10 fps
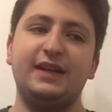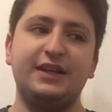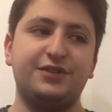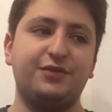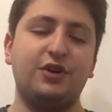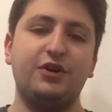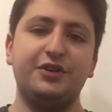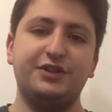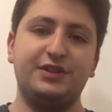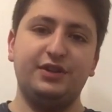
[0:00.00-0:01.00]
as far
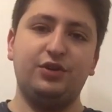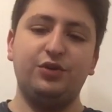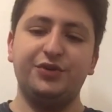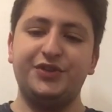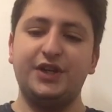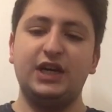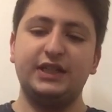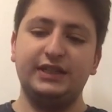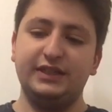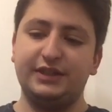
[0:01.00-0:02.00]
as the whole
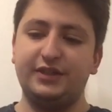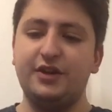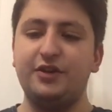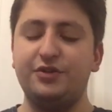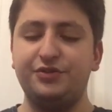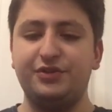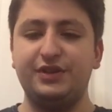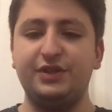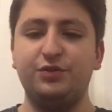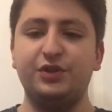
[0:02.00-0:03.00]
saga
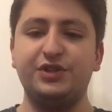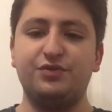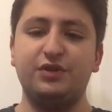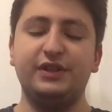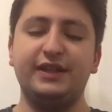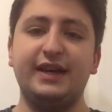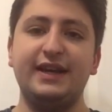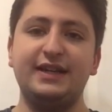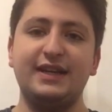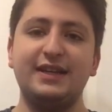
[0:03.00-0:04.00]
goes, it wasn't really
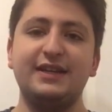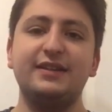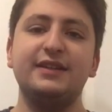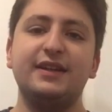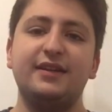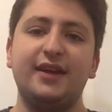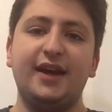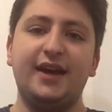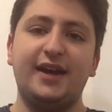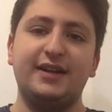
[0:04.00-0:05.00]
that needed,
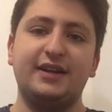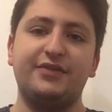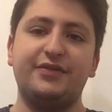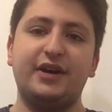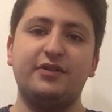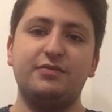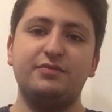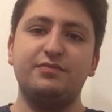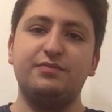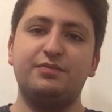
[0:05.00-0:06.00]
and I
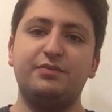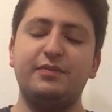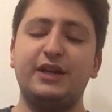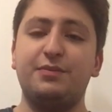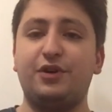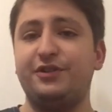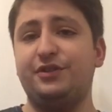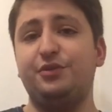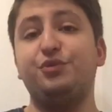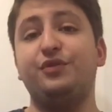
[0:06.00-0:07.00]
found many parts
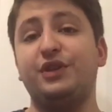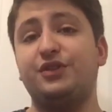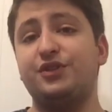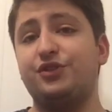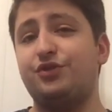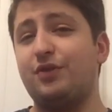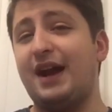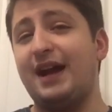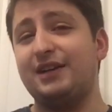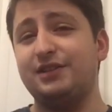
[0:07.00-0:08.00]
of the movie just
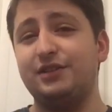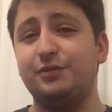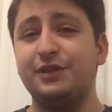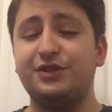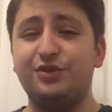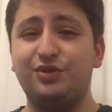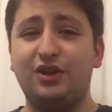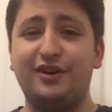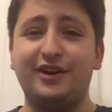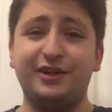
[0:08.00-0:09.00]
dragged a little bit too
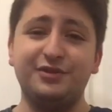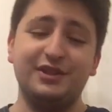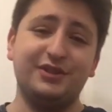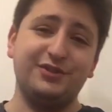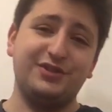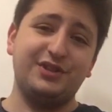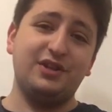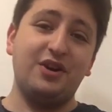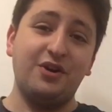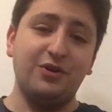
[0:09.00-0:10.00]
long. It was a little
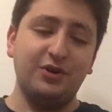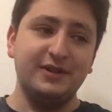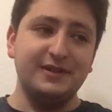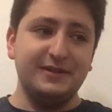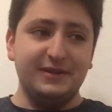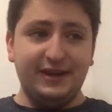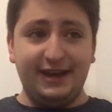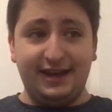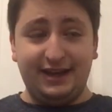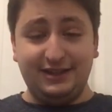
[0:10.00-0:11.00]
slow,
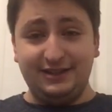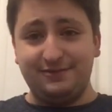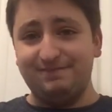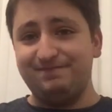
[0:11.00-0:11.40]
and